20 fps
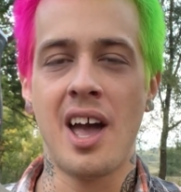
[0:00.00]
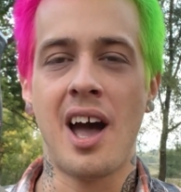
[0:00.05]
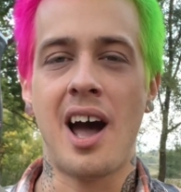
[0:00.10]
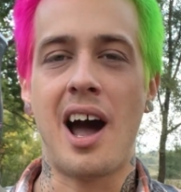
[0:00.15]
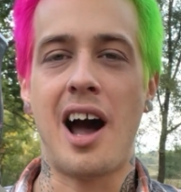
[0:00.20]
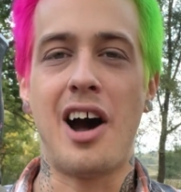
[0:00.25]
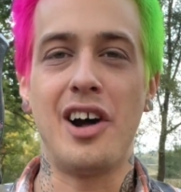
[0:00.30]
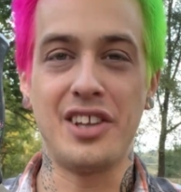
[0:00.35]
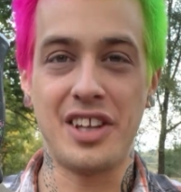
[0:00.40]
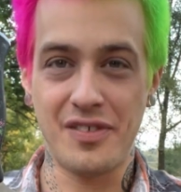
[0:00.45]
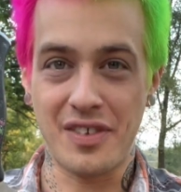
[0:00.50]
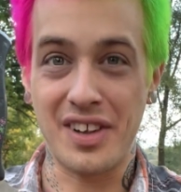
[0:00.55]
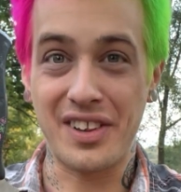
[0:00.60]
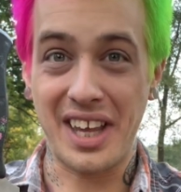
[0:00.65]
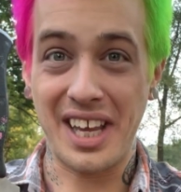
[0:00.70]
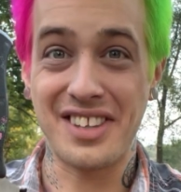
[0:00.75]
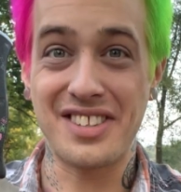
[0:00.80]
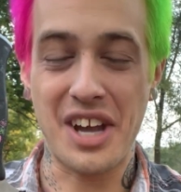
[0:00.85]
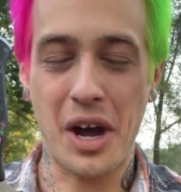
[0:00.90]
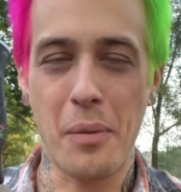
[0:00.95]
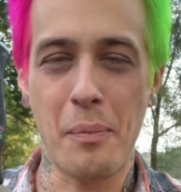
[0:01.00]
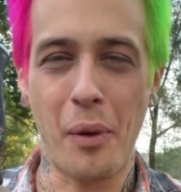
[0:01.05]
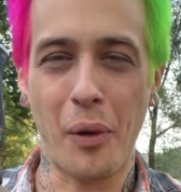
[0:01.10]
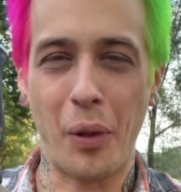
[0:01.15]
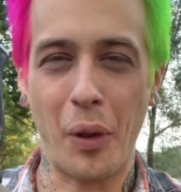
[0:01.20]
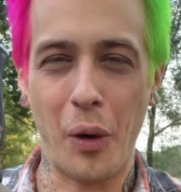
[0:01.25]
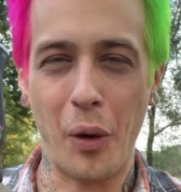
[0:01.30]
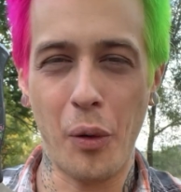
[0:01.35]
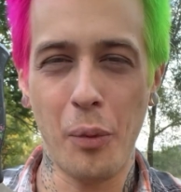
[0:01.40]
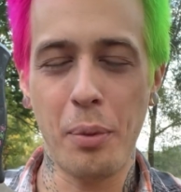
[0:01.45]
I'll leave it linked down
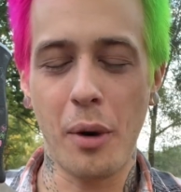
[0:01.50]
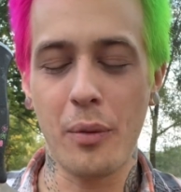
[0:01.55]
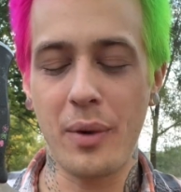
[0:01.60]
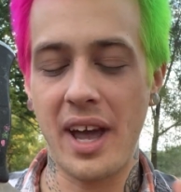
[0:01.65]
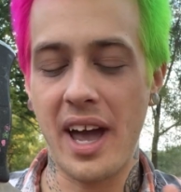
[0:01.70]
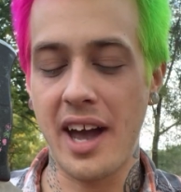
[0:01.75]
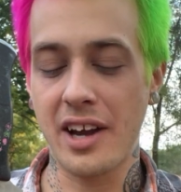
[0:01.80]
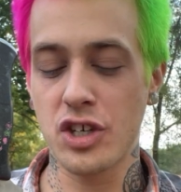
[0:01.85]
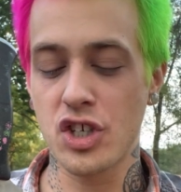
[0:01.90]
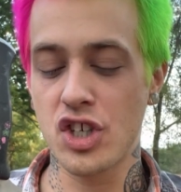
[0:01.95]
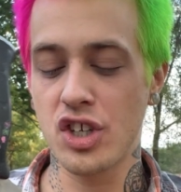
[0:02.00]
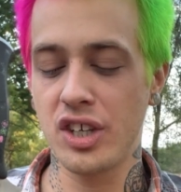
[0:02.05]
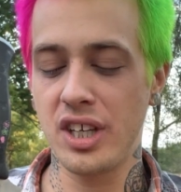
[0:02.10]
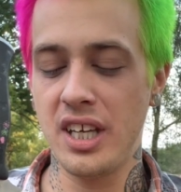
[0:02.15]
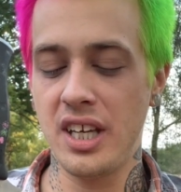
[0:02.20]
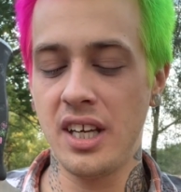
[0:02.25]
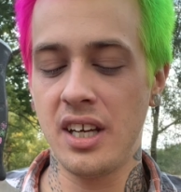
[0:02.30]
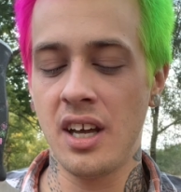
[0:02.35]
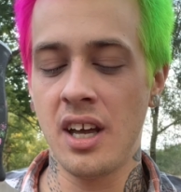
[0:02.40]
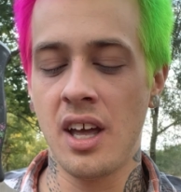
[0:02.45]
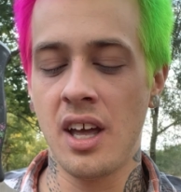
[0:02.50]
below, but we actually,